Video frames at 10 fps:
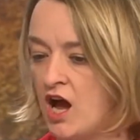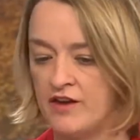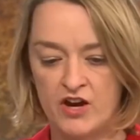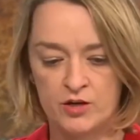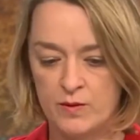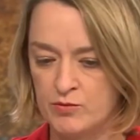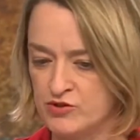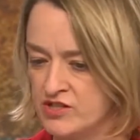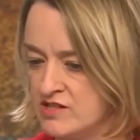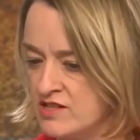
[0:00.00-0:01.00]
I've heard
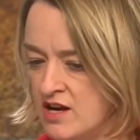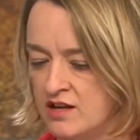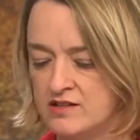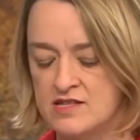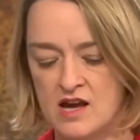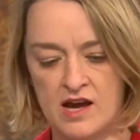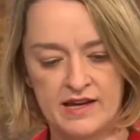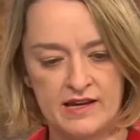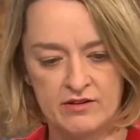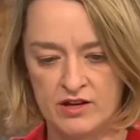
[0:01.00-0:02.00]
people's concerns, I
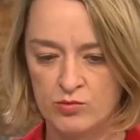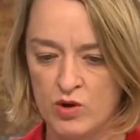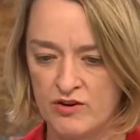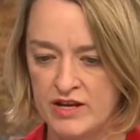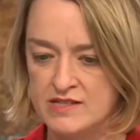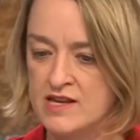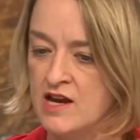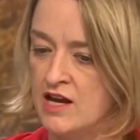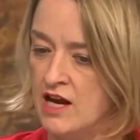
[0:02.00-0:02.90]
hear their worries,